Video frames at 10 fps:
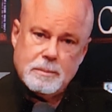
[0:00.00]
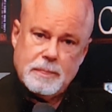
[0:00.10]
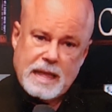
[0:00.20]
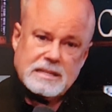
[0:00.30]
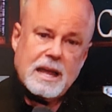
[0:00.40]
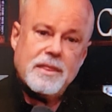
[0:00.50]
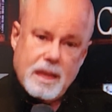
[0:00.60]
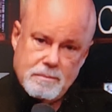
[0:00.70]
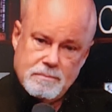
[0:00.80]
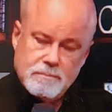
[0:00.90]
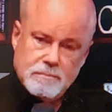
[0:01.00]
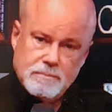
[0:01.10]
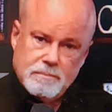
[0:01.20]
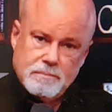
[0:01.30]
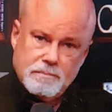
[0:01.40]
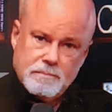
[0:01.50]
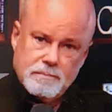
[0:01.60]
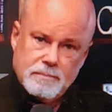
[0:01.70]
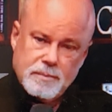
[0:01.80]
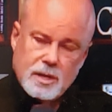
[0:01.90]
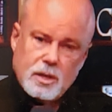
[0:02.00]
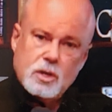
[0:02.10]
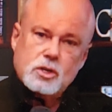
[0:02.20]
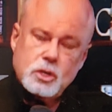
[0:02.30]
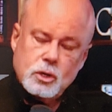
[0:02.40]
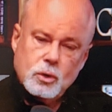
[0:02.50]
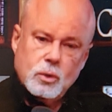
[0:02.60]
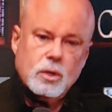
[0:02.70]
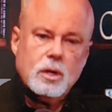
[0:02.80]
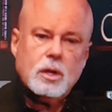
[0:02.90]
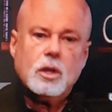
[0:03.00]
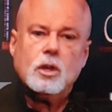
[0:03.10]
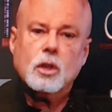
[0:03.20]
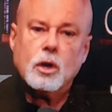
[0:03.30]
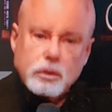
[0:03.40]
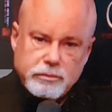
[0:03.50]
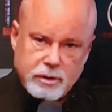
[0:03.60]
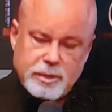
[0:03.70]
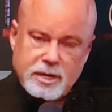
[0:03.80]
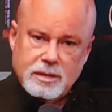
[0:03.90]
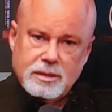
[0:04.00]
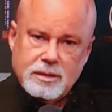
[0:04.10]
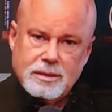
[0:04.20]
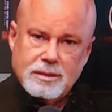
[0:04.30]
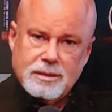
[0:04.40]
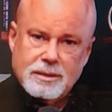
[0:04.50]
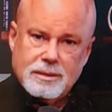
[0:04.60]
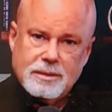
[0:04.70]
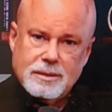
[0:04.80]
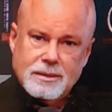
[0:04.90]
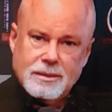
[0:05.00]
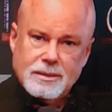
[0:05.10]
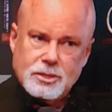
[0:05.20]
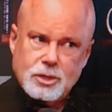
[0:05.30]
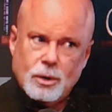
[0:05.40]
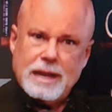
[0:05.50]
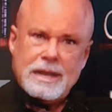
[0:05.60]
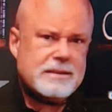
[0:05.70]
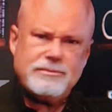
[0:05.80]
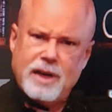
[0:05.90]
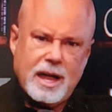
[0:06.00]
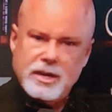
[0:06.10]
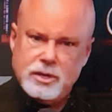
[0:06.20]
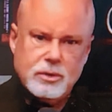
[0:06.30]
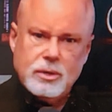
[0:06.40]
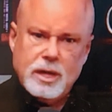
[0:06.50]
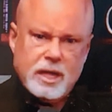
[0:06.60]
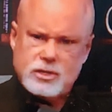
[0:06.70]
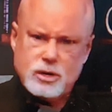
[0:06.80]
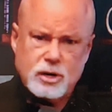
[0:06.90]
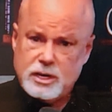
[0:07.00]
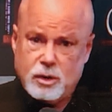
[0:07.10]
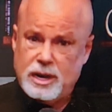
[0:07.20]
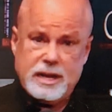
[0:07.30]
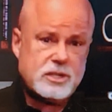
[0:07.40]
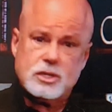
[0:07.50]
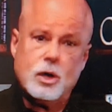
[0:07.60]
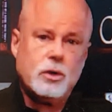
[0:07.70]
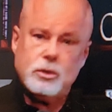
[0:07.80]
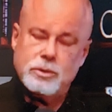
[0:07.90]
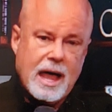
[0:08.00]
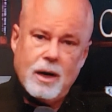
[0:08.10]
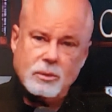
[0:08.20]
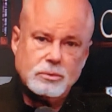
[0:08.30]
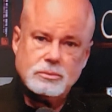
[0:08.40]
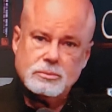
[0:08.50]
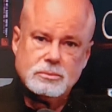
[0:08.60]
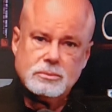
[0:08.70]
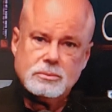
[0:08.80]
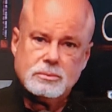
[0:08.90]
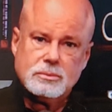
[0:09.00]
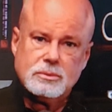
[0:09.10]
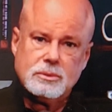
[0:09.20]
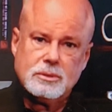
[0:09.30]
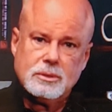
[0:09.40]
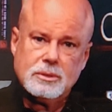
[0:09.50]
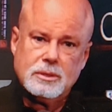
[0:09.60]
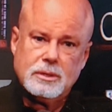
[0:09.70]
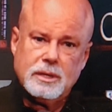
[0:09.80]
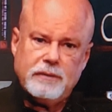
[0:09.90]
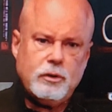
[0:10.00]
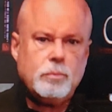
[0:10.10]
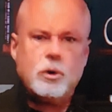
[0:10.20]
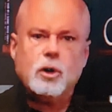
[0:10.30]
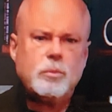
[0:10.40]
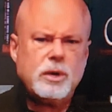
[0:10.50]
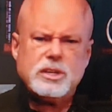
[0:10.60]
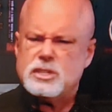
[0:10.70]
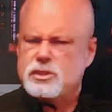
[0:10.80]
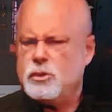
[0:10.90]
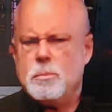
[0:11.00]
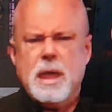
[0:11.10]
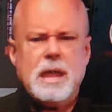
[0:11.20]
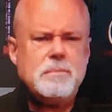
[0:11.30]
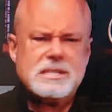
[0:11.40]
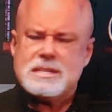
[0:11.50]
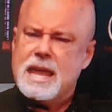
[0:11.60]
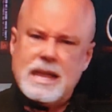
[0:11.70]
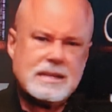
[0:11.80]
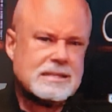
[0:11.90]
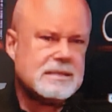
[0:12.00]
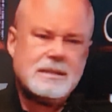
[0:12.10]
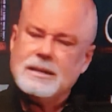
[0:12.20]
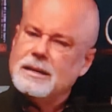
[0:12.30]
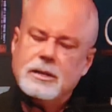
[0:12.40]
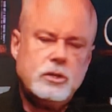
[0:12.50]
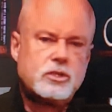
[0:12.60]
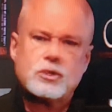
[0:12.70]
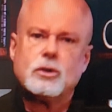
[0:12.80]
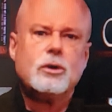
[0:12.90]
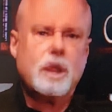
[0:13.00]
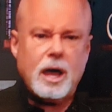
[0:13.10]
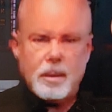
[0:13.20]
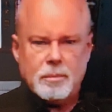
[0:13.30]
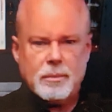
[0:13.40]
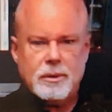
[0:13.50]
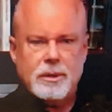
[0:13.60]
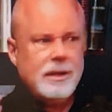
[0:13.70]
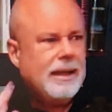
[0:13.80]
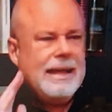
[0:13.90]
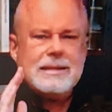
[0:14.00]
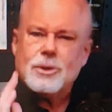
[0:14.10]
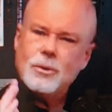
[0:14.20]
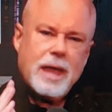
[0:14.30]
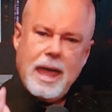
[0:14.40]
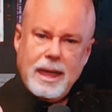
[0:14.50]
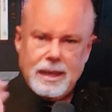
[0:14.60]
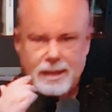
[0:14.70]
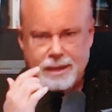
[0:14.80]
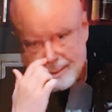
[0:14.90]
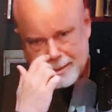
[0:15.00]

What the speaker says: That's on them. Two, learn from it. Don't let it define you, and certainly don't let it slow you down. If you burned bridges, you made mistakes, you screwed up, it's okay.